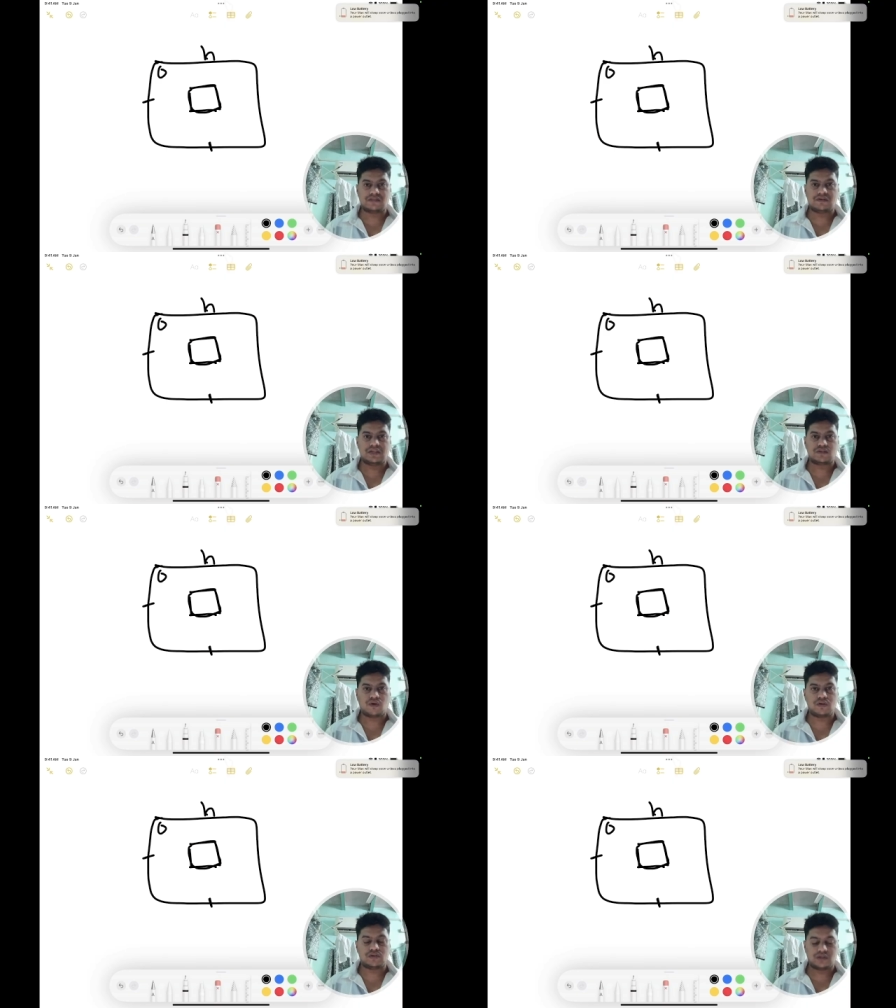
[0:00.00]
well as
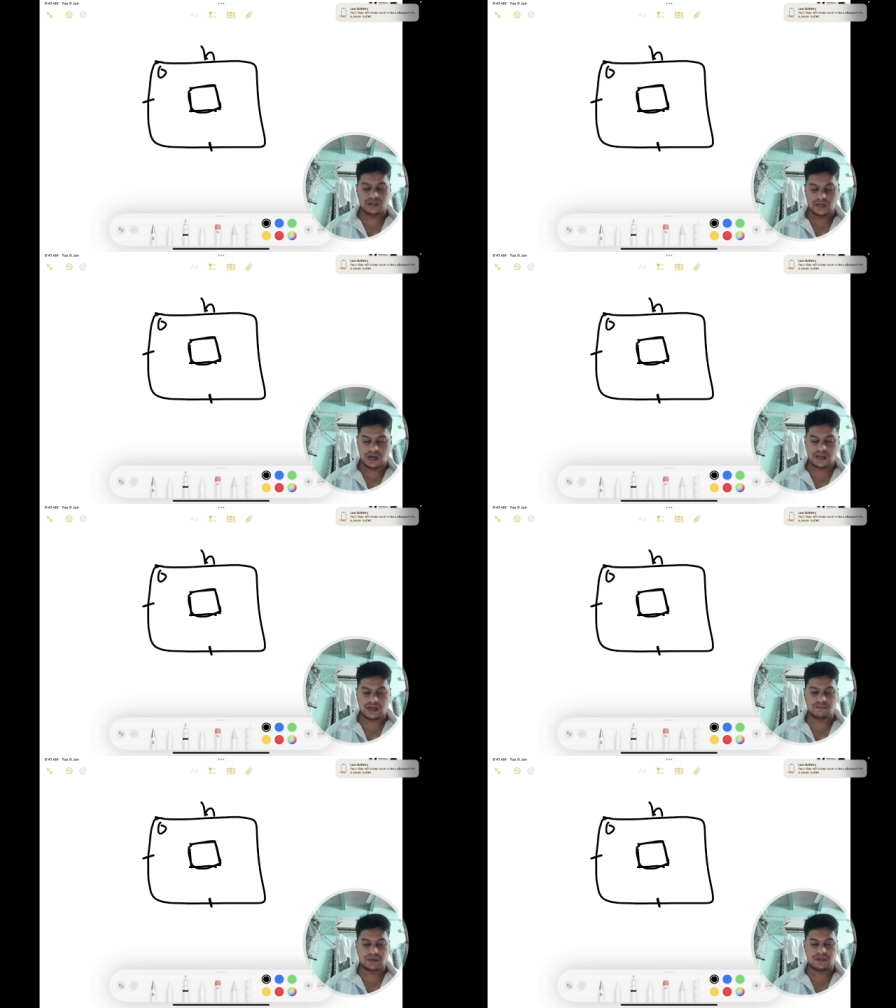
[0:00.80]
horizontal
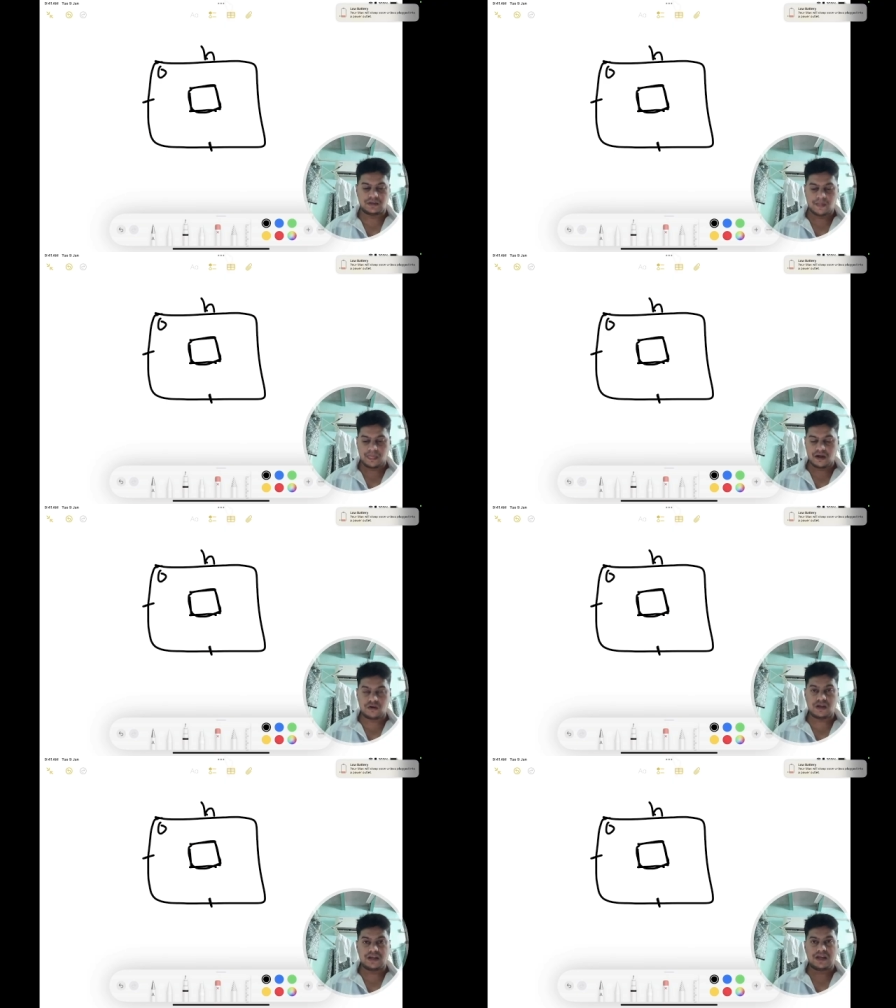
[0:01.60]
alignment.
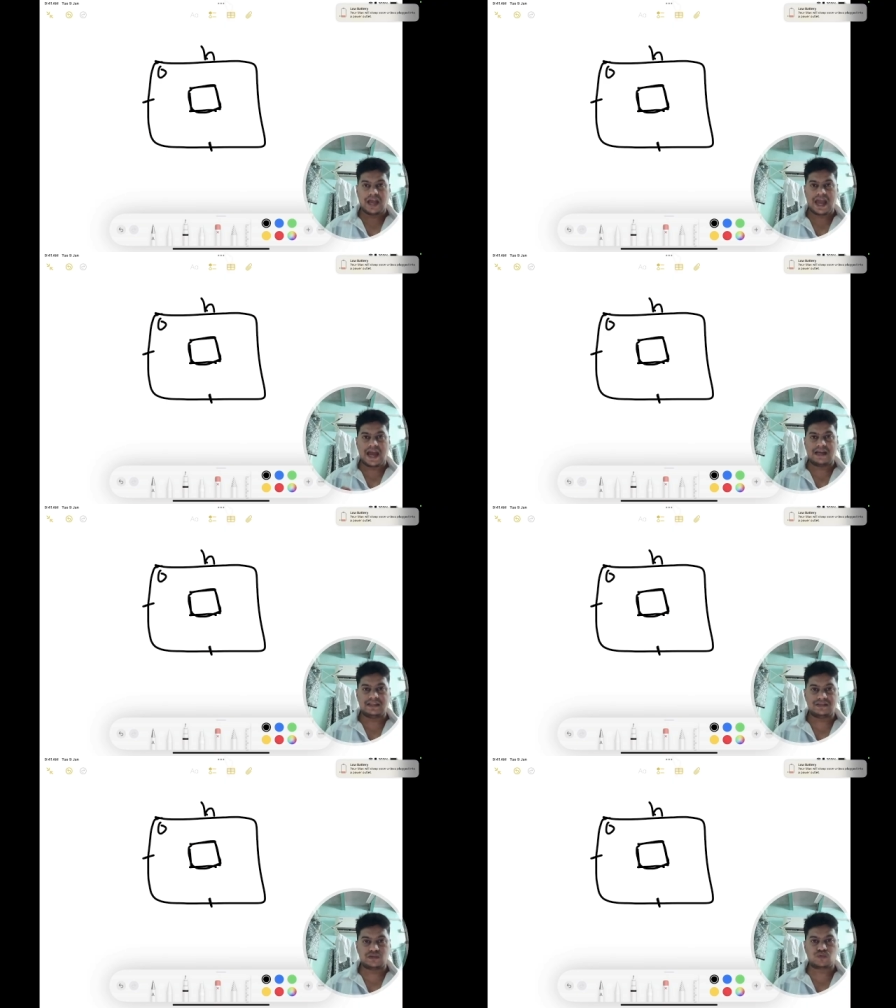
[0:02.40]
Okay, and
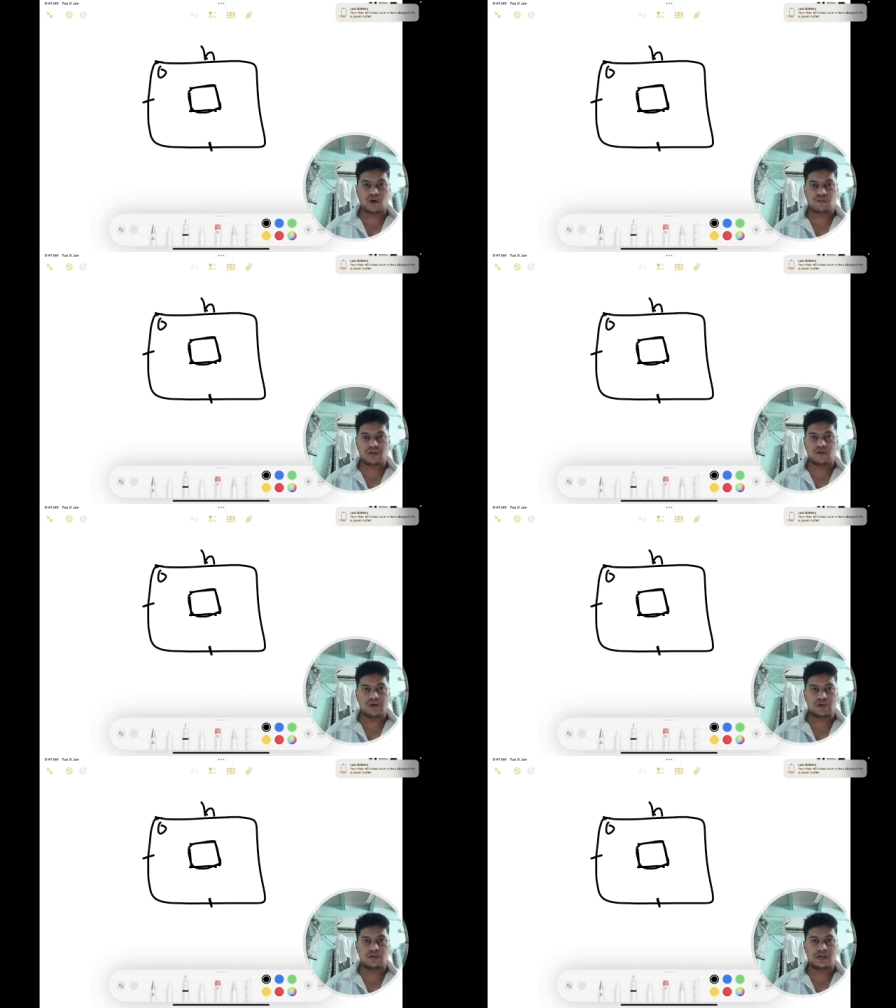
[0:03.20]
this is what we are
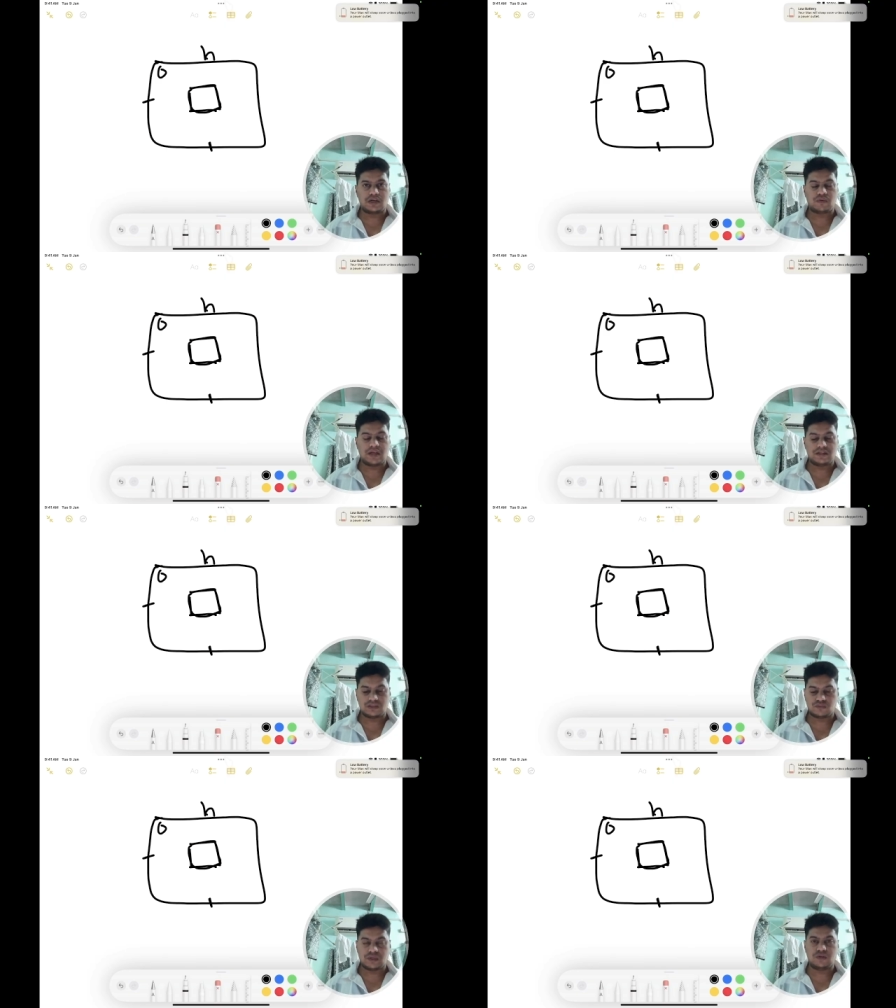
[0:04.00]
going to learn today in this
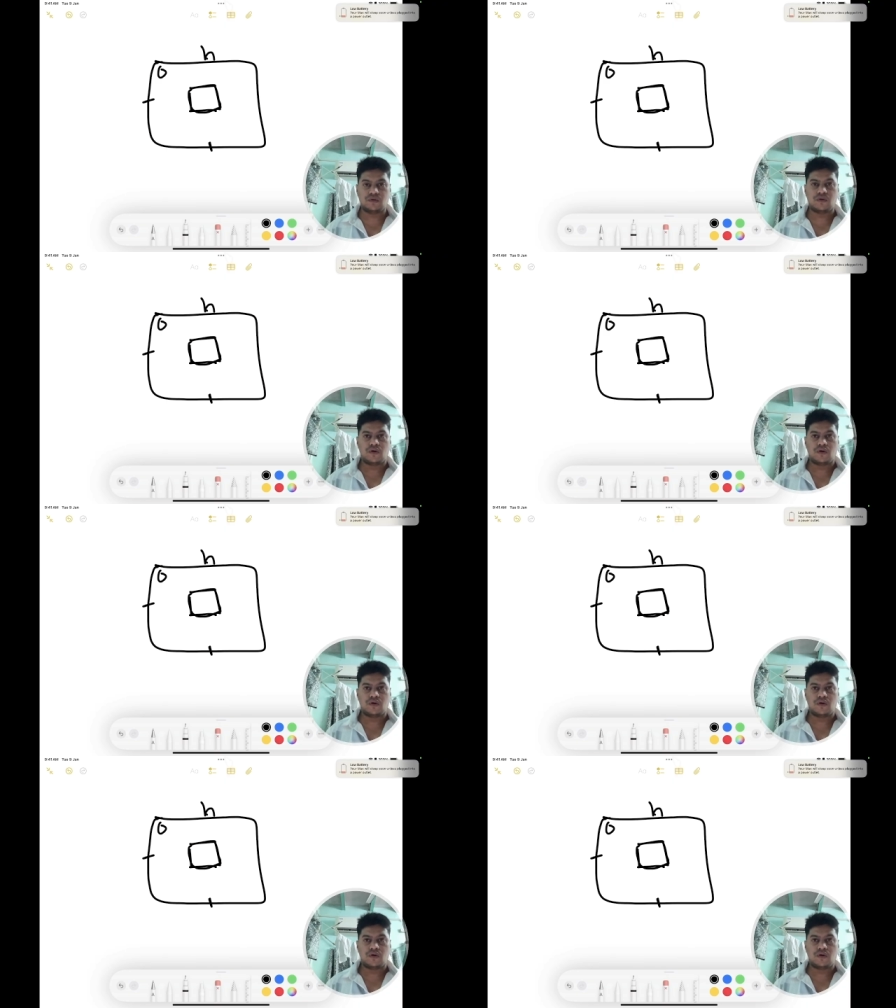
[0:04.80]
video.